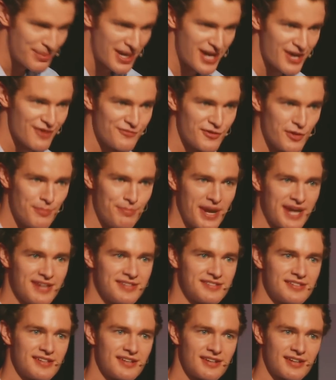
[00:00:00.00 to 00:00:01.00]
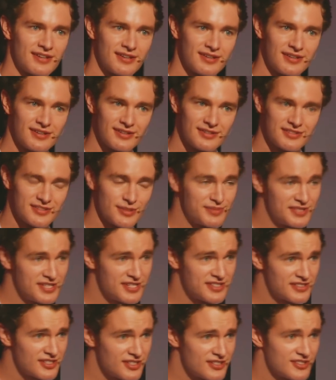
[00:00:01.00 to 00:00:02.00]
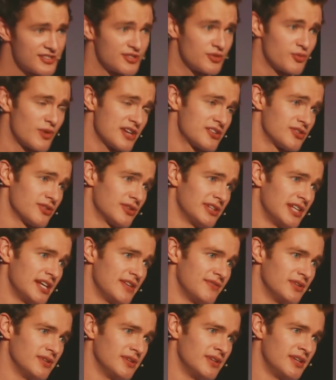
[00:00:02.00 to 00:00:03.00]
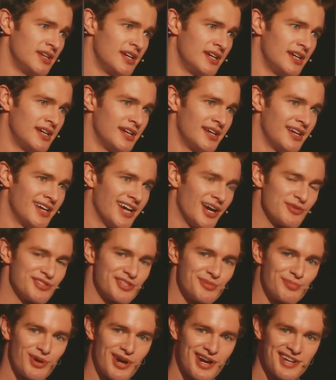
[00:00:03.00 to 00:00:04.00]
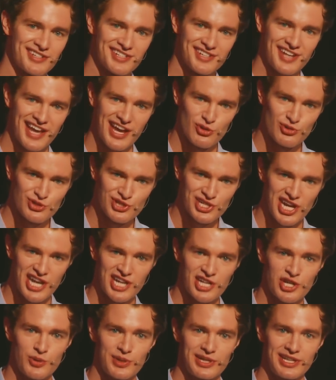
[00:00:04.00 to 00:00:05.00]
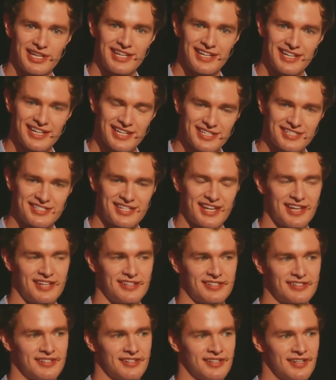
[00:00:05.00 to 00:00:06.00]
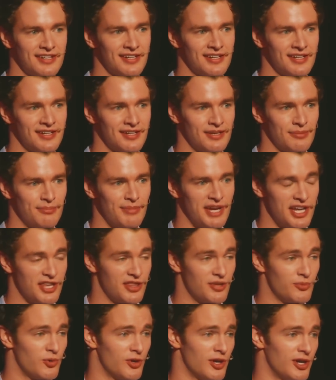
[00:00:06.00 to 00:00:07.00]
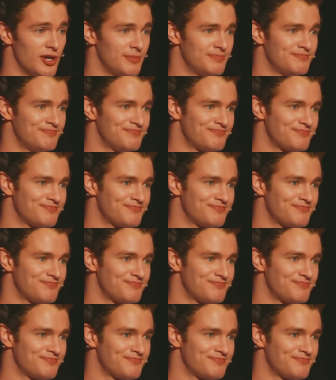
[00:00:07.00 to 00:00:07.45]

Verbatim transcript: above a basic subsistence threshold level, I was surprised at how genuinely content many of them were.